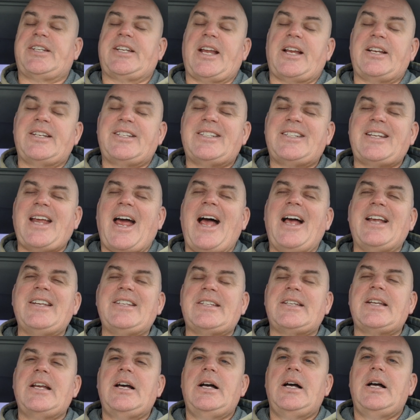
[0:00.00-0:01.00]

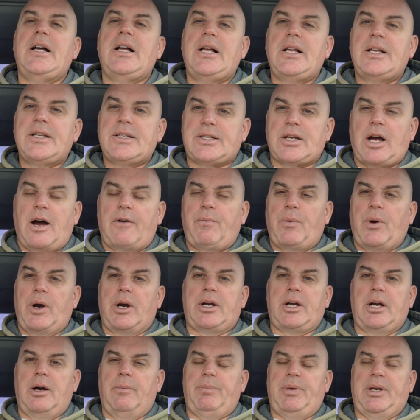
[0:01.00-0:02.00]
SaaS software
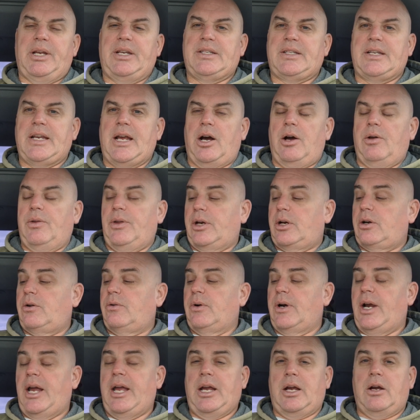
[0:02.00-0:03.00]
companies now that
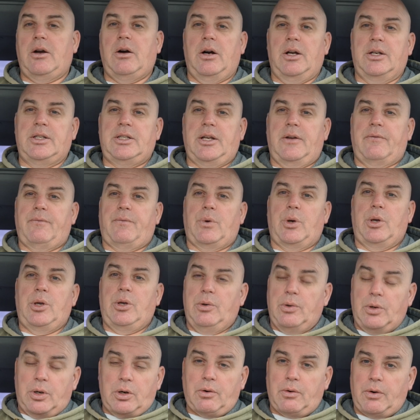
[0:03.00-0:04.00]
create content for you
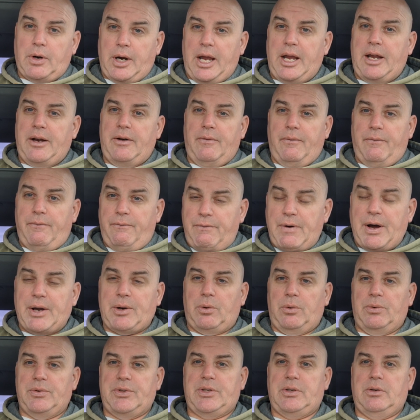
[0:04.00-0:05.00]
to create
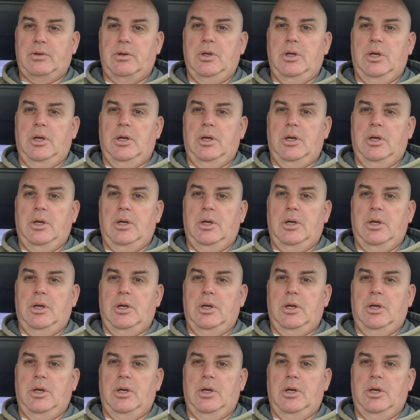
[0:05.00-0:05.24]
funnels.